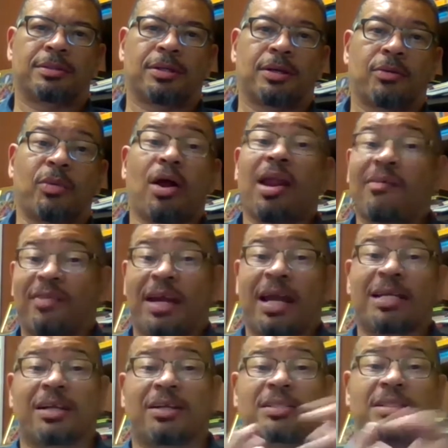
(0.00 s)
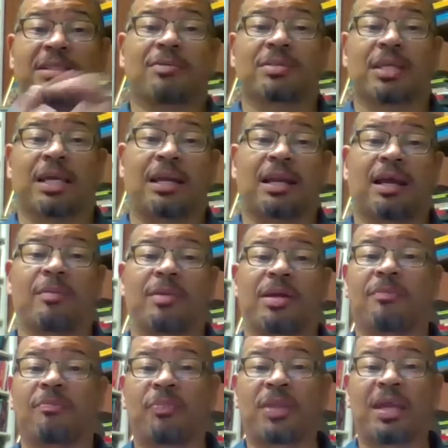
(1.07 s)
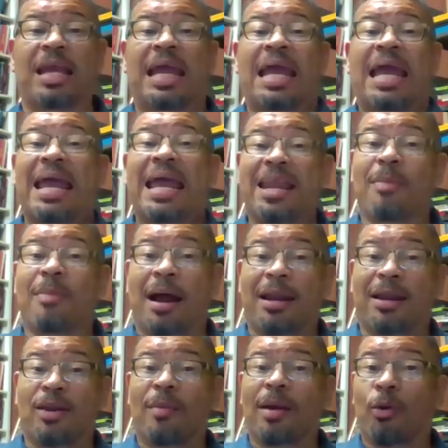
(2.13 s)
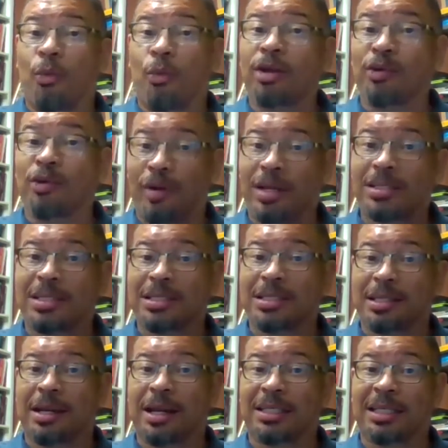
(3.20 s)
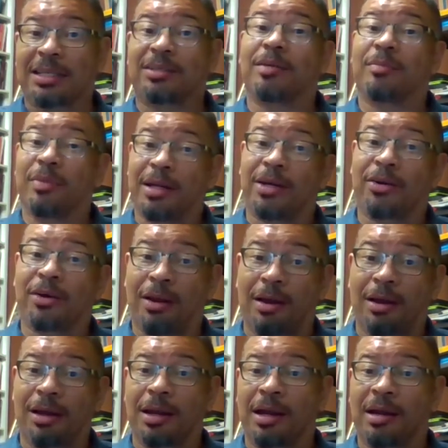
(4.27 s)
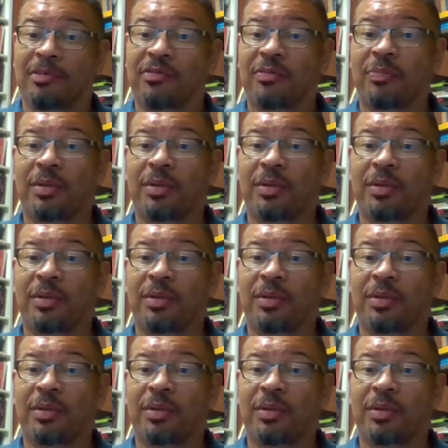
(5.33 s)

We all have to ask ourselves that. I mean, anybody, no matter what your race is in the United States, you've been here long enough.